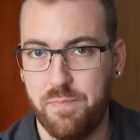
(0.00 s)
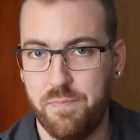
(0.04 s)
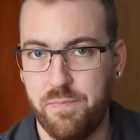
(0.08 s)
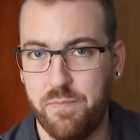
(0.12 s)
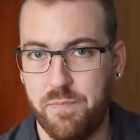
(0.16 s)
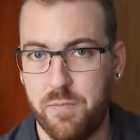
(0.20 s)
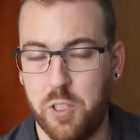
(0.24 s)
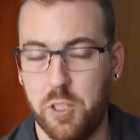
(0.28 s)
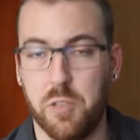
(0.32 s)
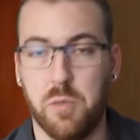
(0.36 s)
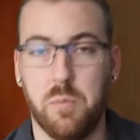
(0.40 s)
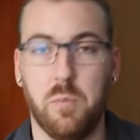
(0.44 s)

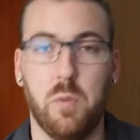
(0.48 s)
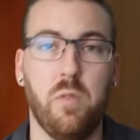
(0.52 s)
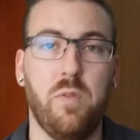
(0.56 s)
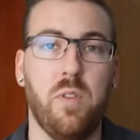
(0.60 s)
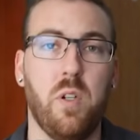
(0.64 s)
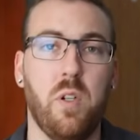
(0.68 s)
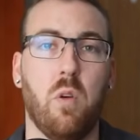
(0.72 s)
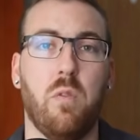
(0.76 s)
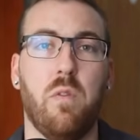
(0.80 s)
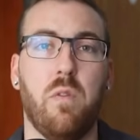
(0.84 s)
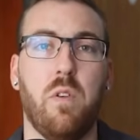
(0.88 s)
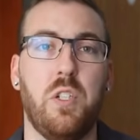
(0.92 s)
So
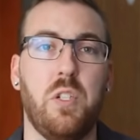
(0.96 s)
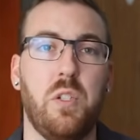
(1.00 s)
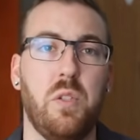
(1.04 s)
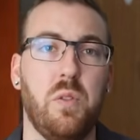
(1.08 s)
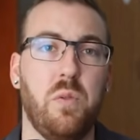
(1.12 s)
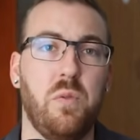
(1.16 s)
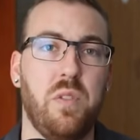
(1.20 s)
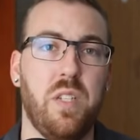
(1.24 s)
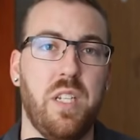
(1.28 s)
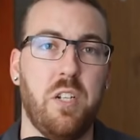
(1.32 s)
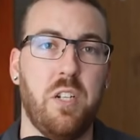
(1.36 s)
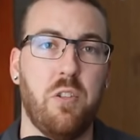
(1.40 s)
moving over
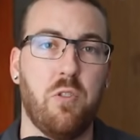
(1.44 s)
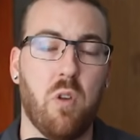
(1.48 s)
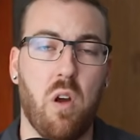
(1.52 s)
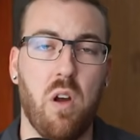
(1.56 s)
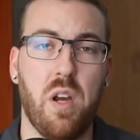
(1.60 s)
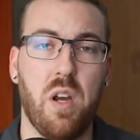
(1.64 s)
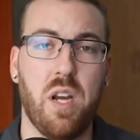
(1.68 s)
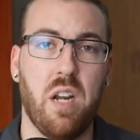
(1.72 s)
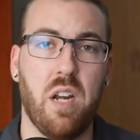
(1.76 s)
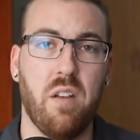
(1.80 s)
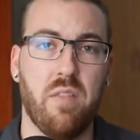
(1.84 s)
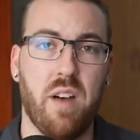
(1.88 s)
to the
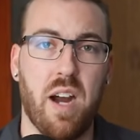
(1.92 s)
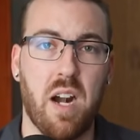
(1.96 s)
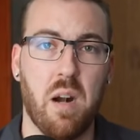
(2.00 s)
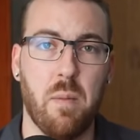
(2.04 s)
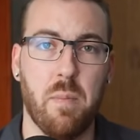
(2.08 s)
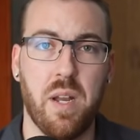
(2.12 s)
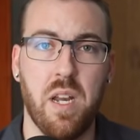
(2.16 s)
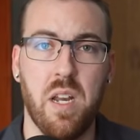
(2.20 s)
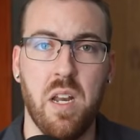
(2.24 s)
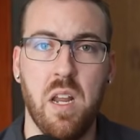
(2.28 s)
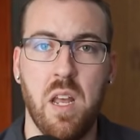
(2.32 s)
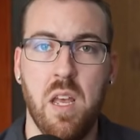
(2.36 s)
drawing
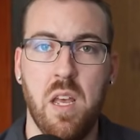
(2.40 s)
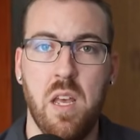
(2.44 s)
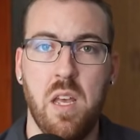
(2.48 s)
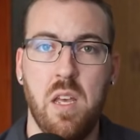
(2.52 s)
environment,